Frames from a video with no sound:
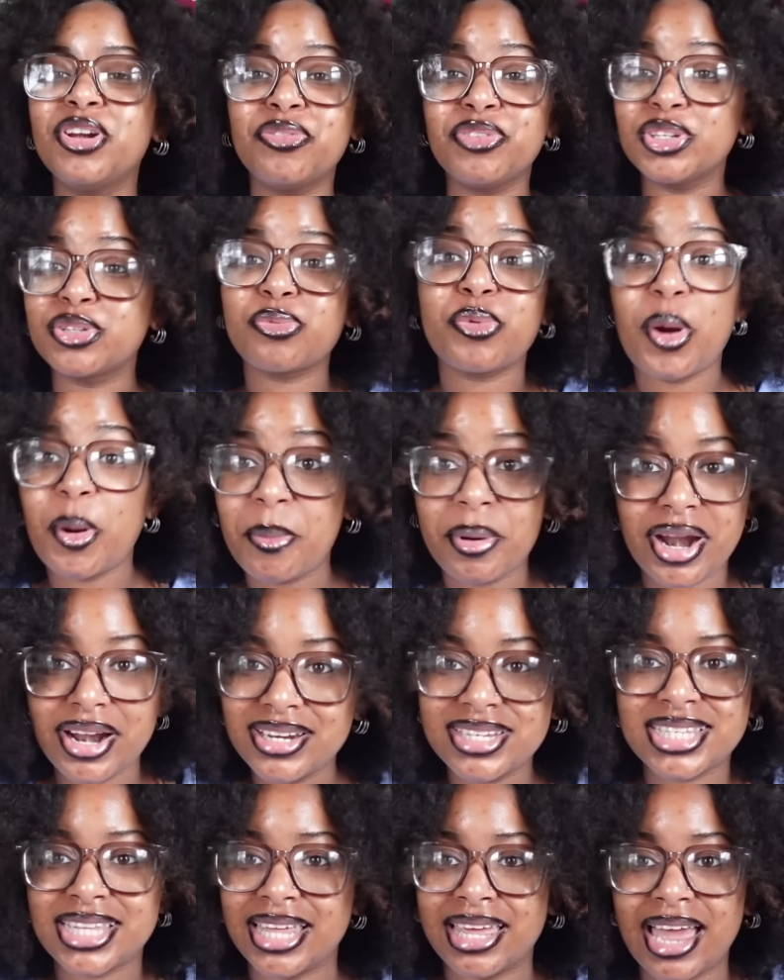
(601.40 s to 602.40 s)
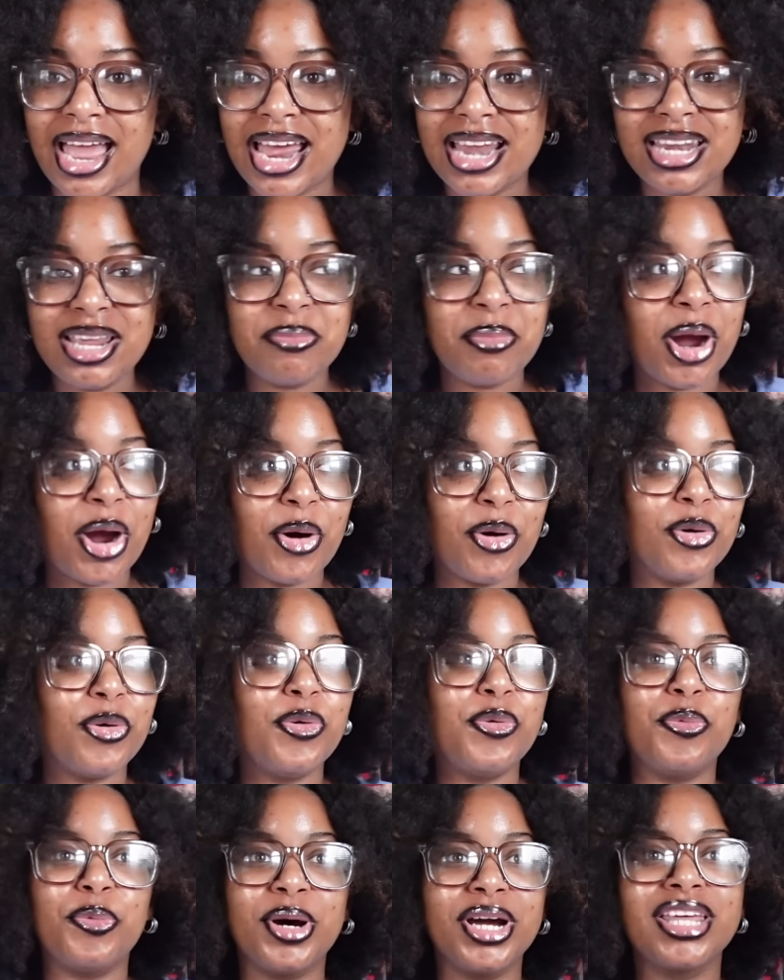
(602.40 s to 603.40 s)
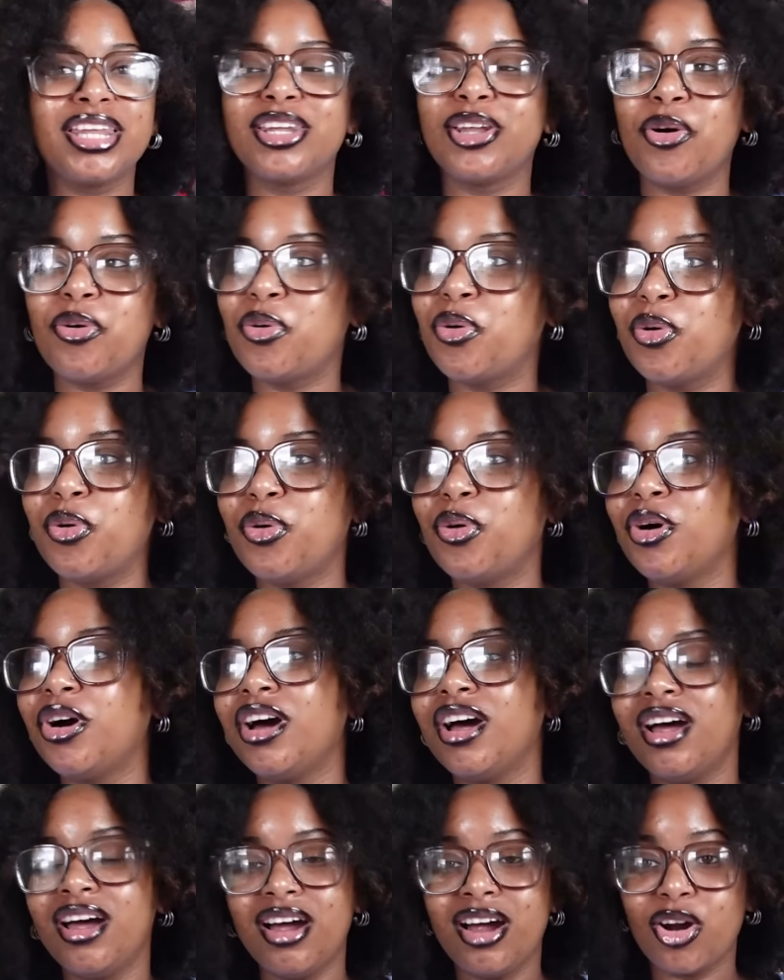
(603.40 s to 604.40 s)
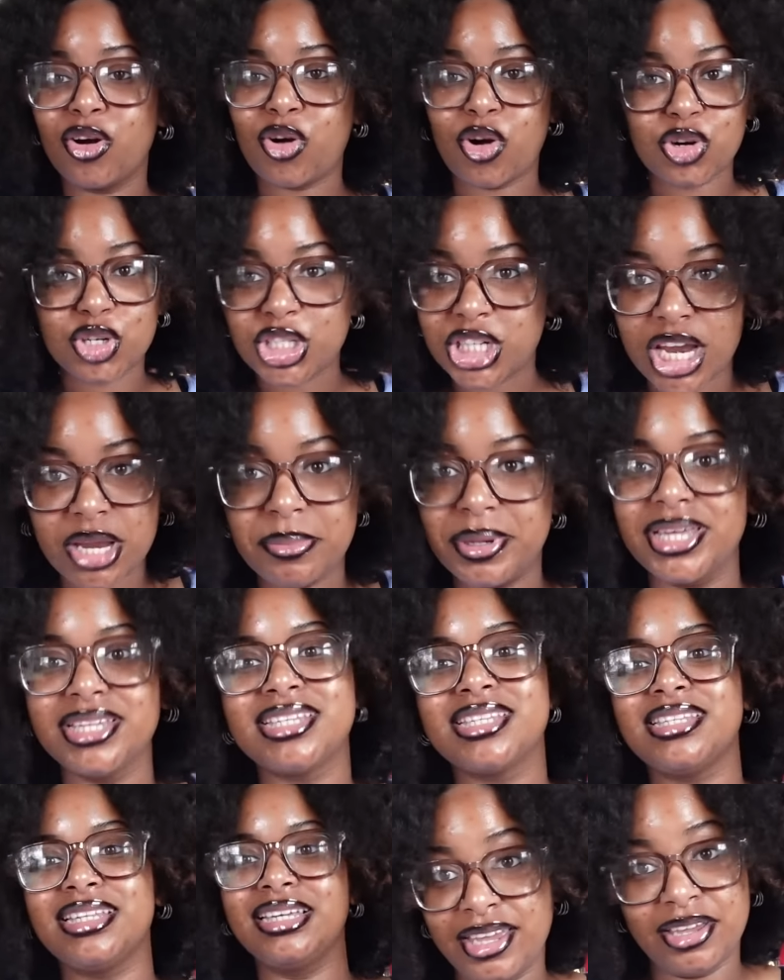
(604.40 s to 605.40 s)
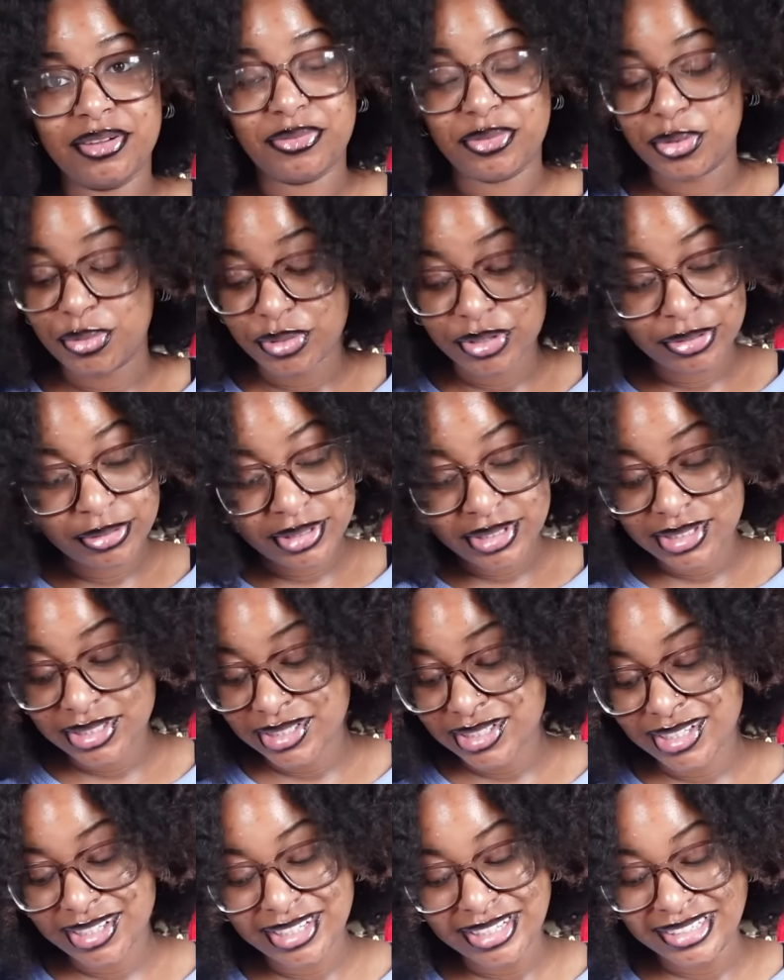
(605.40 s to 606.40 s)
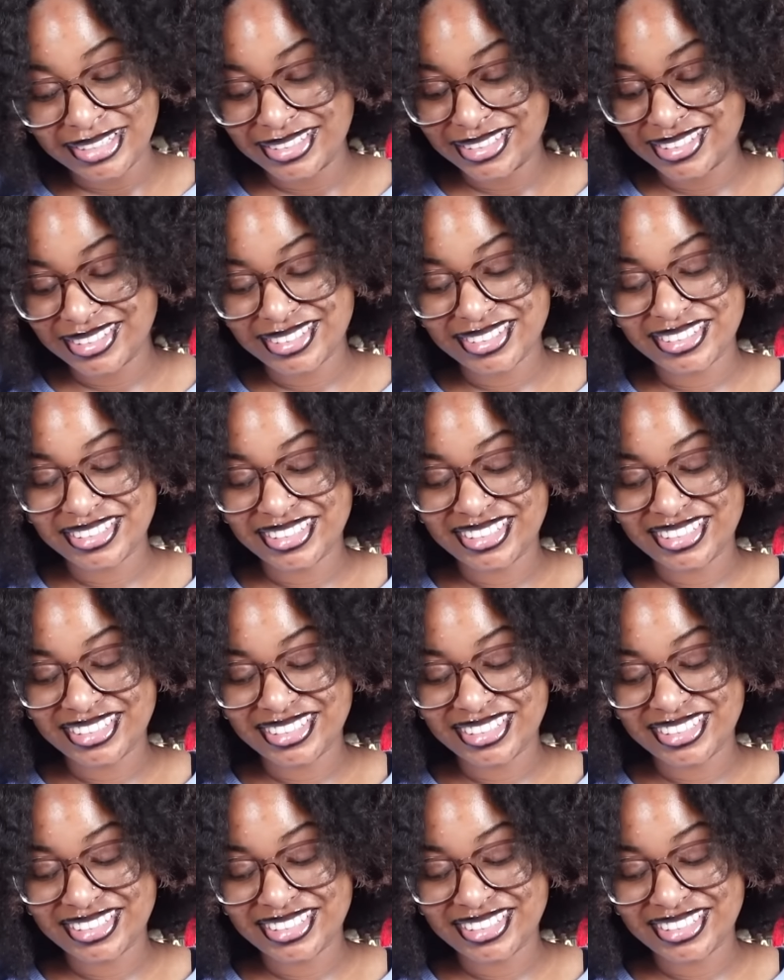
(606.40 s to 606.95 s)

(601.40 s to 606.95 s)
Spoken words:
if it's one person, I need my own one local crochet bestie. If you in Louisiana,